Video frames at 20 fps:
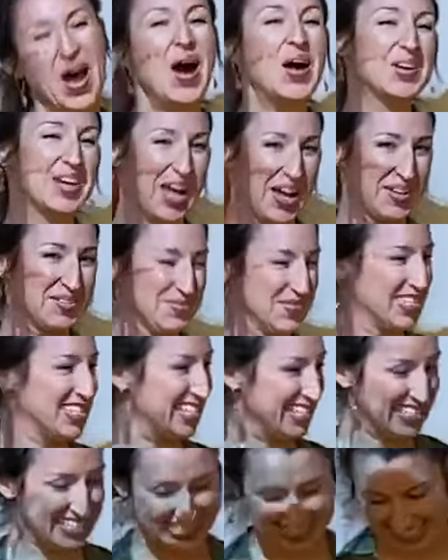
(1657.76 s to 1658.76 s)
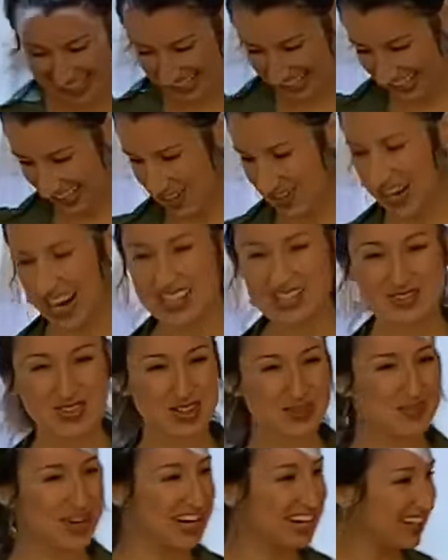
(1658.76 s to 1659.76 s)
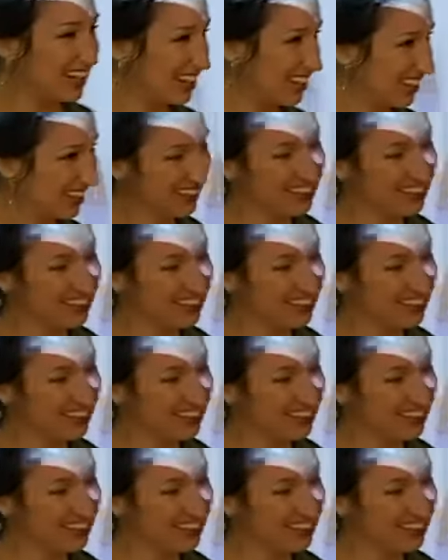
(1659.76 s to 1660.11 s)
Okay, sit. You guys feeling better?